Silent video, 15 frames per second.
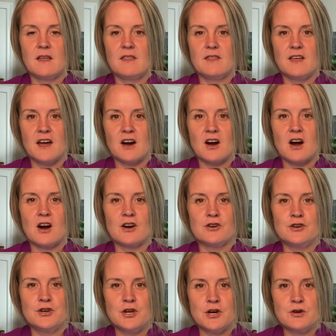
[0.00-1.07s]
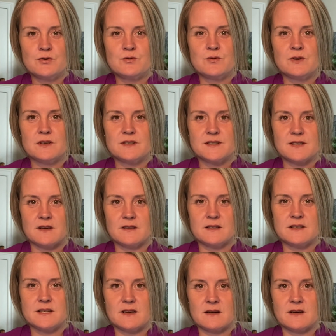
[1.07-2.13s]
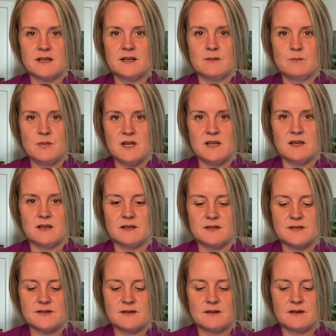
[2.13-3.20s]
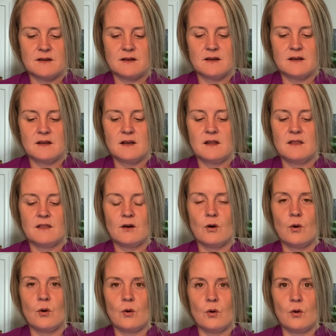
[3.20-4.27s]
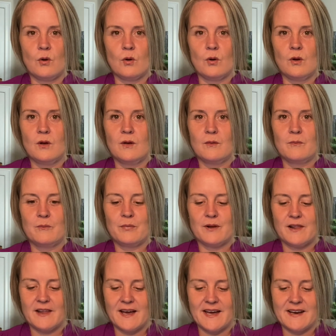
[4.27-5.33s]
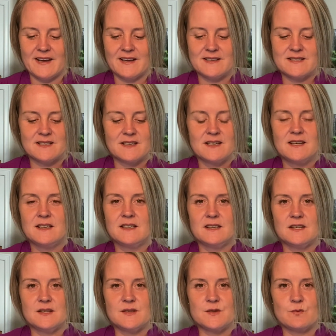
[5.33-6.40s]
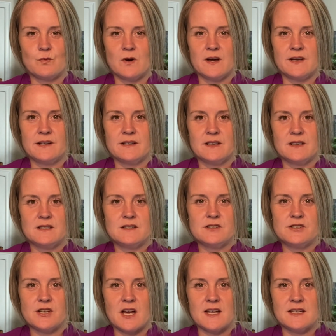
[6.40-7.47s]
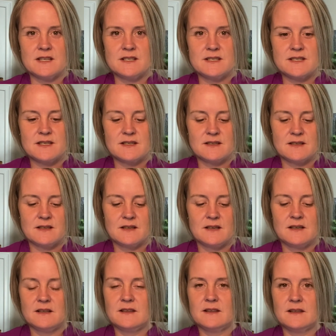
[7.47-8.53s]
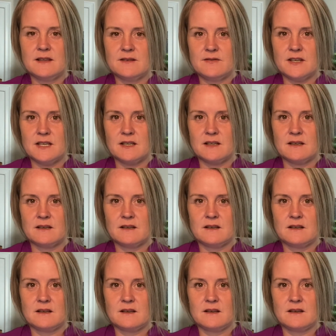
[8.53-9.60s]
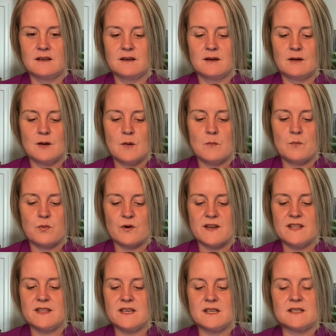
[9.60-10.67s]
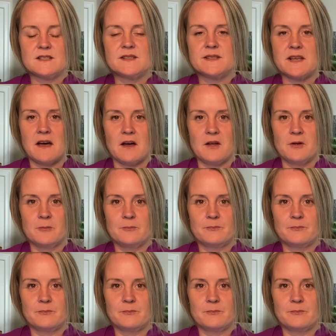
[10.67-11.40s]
There are no solitary beings. The whole planet is one giant, living, breathing cell